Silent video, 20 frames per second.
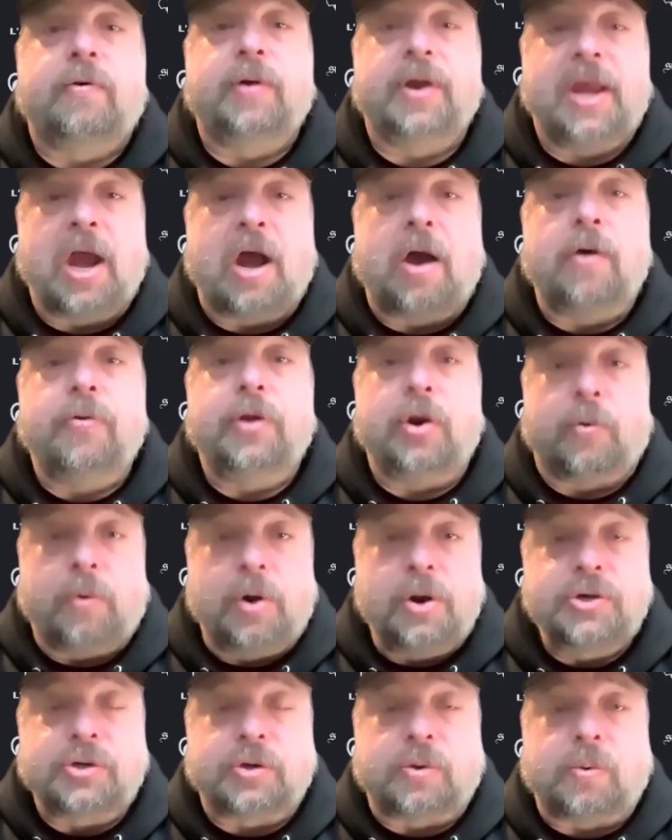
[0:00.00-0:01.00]
Real, the
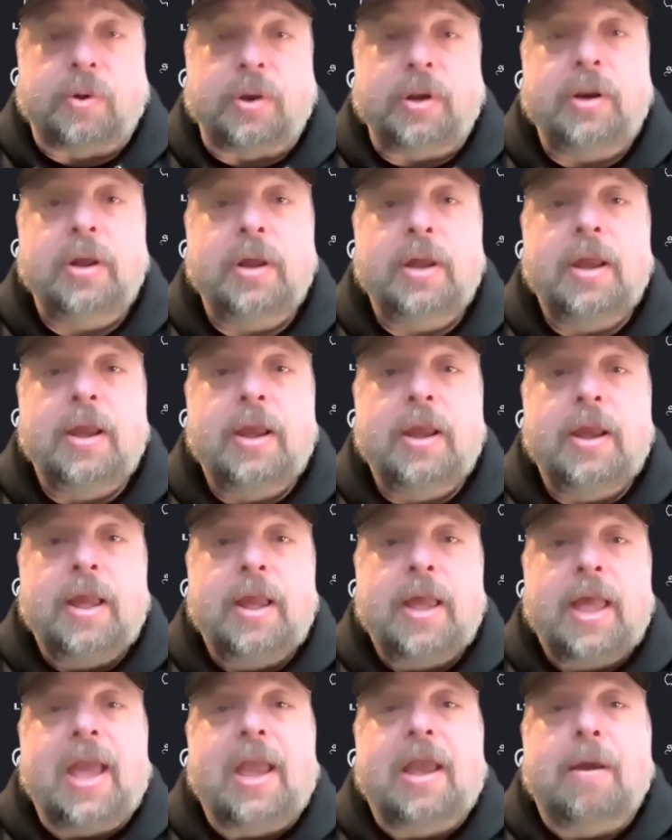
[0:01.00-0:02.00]
original one,
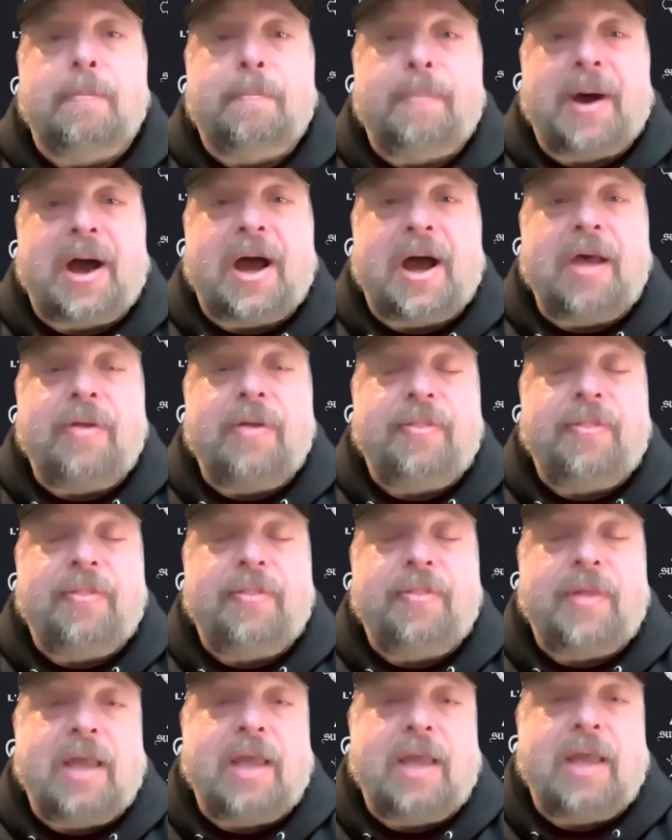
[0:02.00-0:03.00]
and combined that
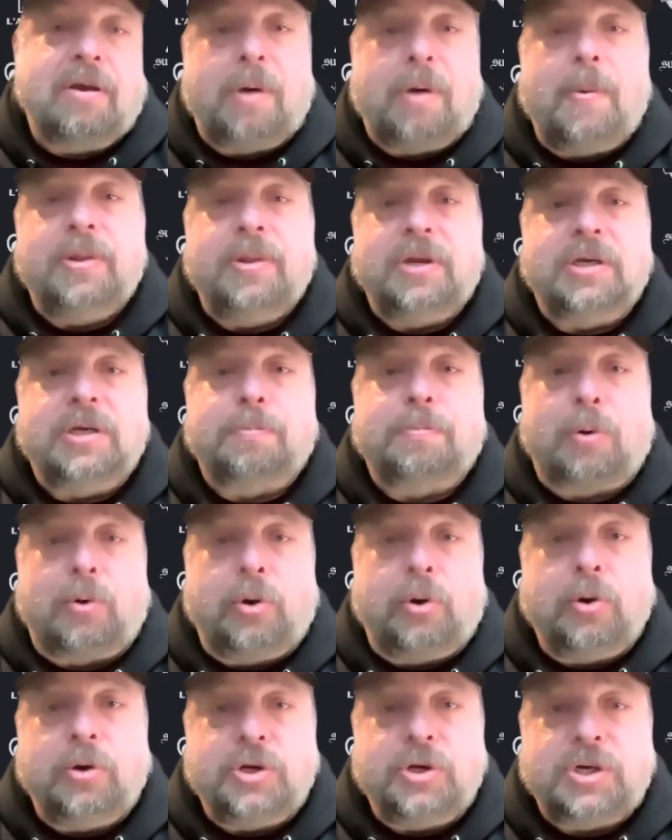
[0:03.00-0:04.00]
to come up with this
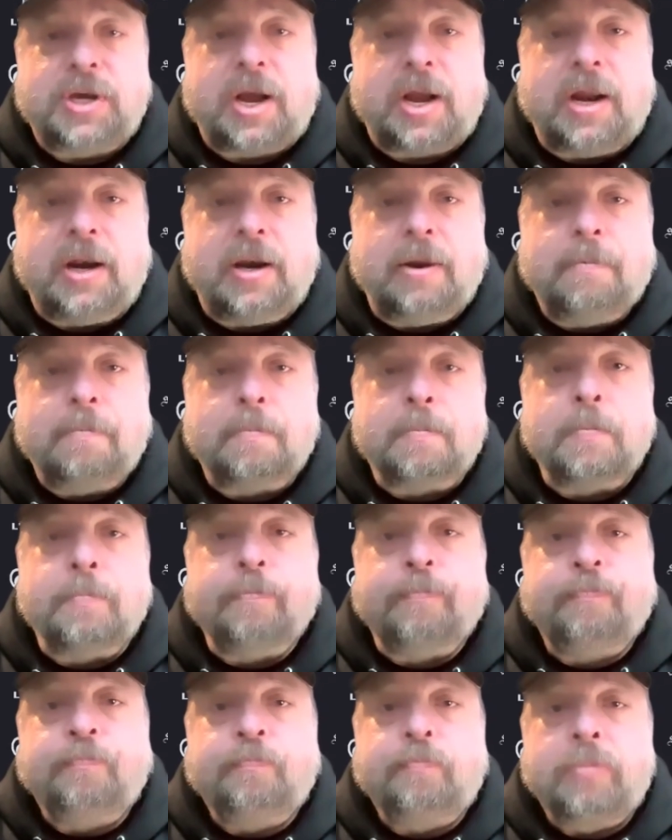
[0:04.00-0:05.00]
maroon shade.
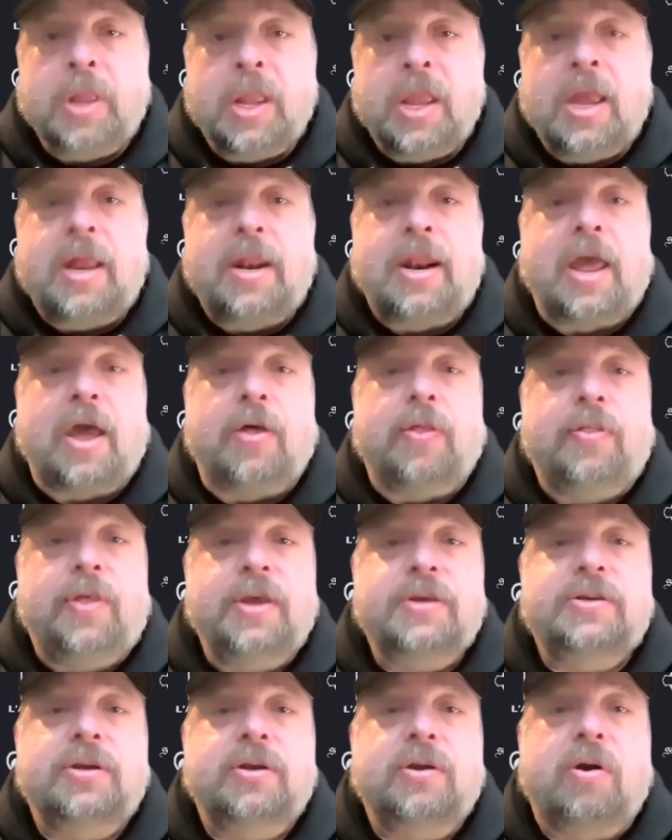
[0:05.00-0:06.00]
Now,
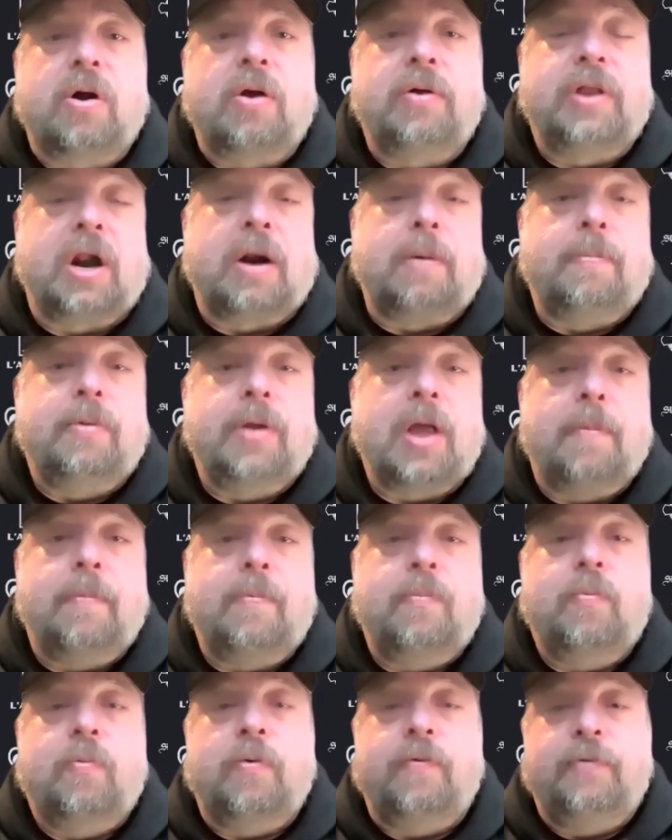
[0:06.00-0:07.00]
this cigar that
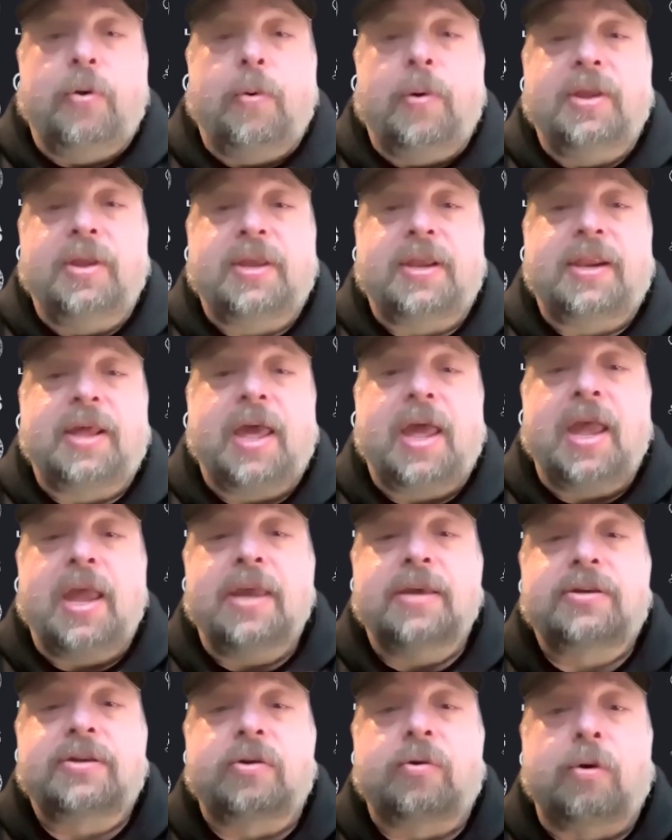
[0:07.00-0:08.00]
I'm reviewing today
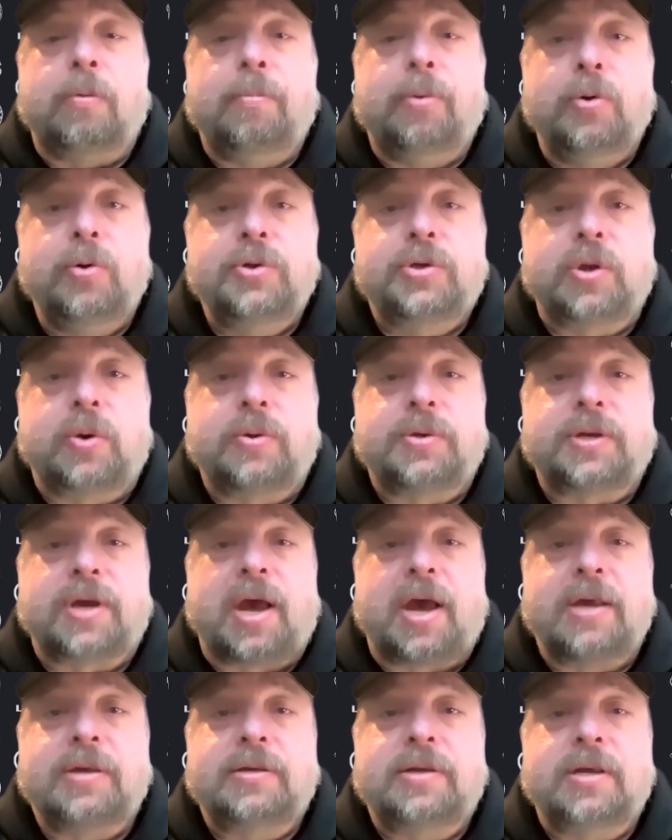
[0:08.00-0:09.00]
is the Robusto
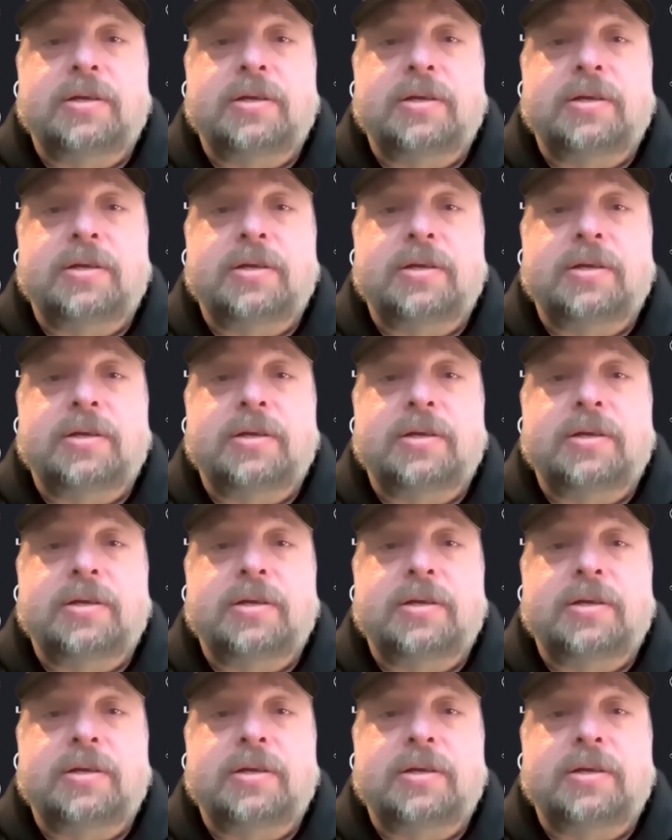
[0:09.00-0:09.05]
size.